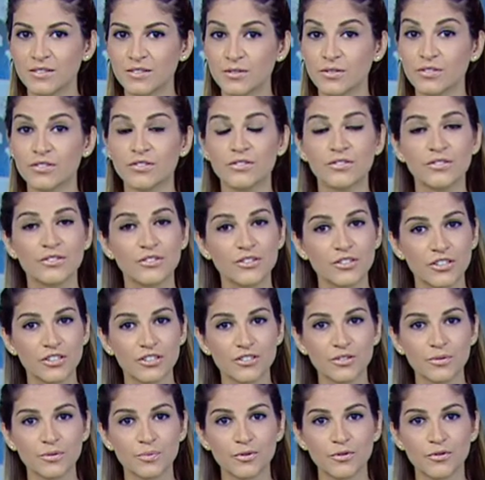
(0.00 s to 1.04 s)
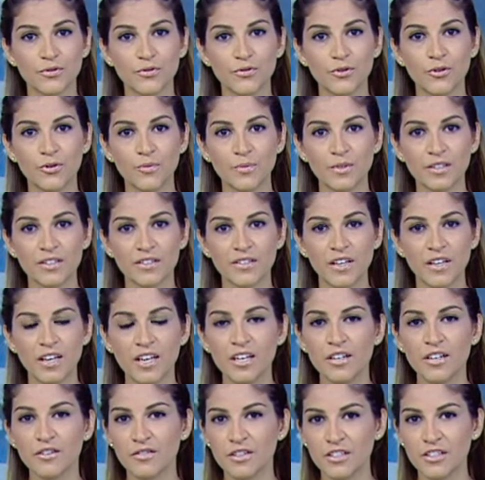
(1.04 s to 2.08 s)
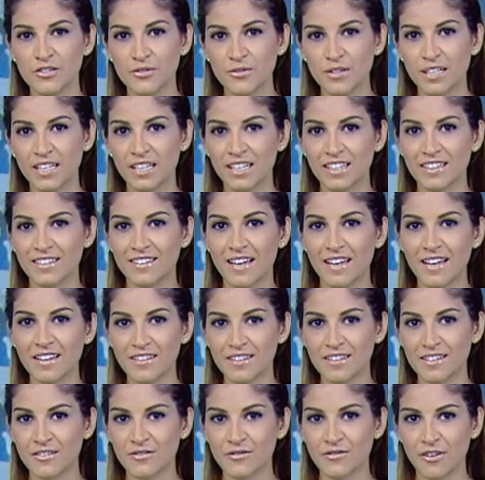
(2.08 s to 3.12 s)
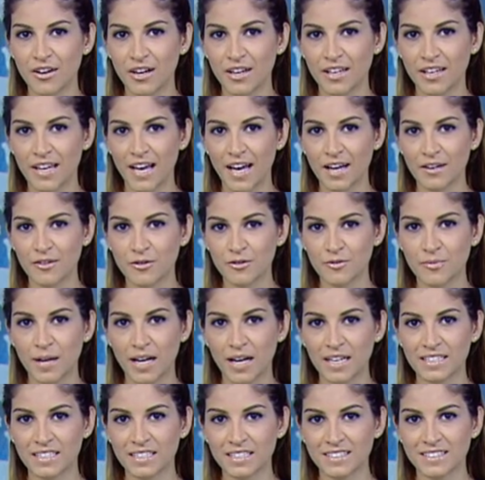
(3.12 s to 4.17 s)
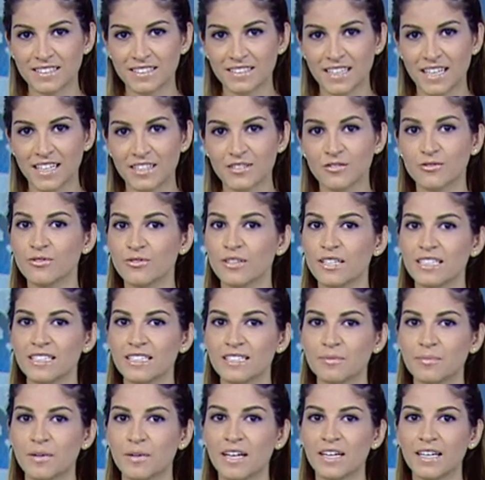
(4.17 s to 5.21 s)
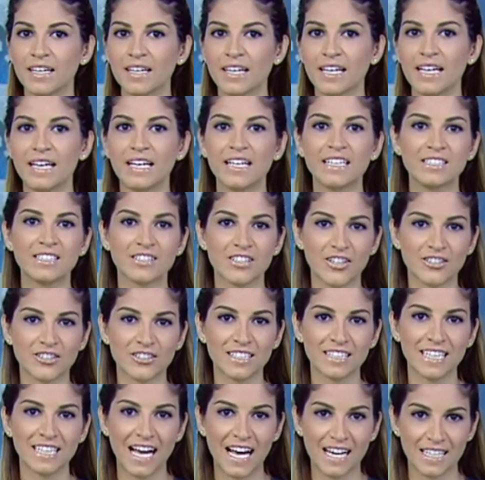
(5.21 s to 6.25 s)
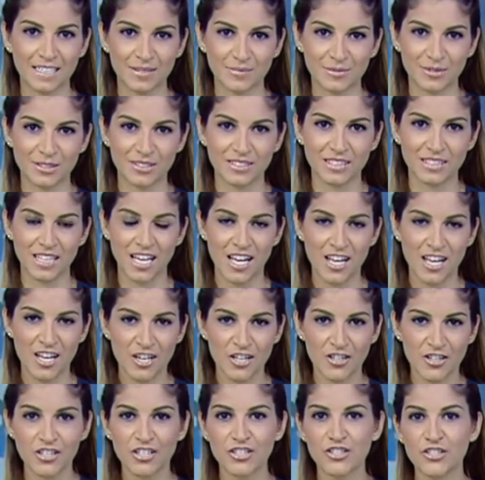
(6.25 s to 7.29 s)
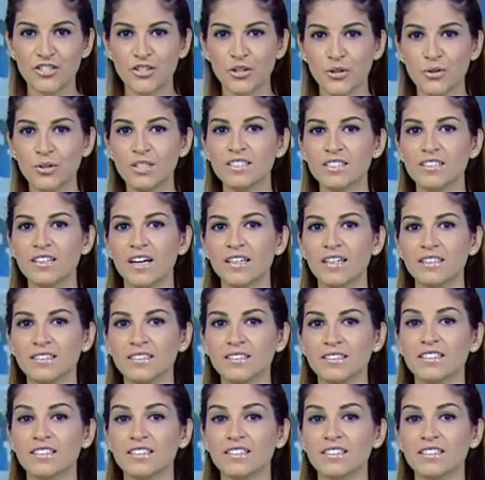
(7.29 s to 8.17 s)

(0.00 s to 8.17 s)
to a circus performance featuring death-defying acrobatics and tricks by exotic animals. The show, entitled